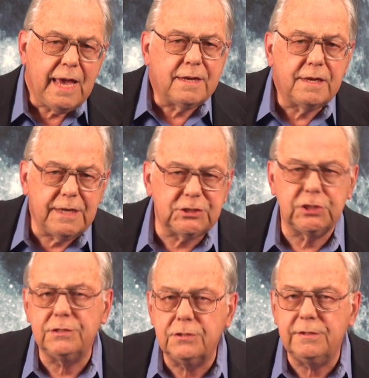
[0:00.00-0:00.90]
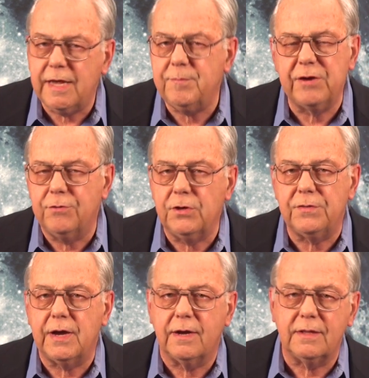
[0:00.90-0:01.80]
In addition to Nibiru,
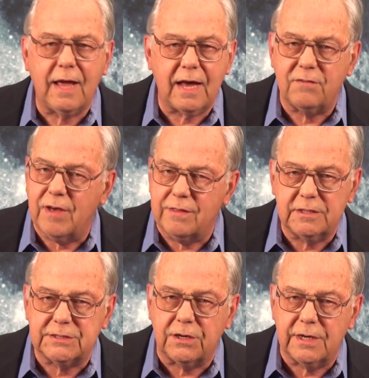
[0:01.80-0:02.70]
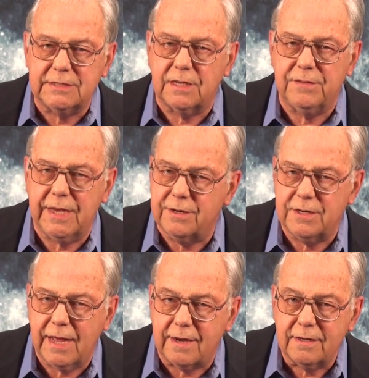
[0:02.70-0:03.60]
there are a lot of other stories on the
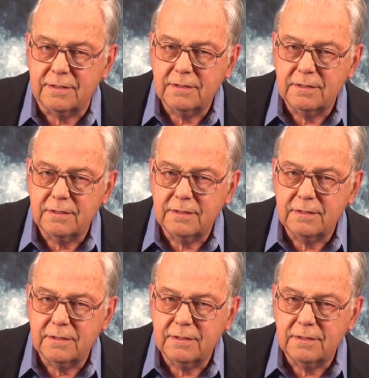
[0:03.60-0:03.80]
internet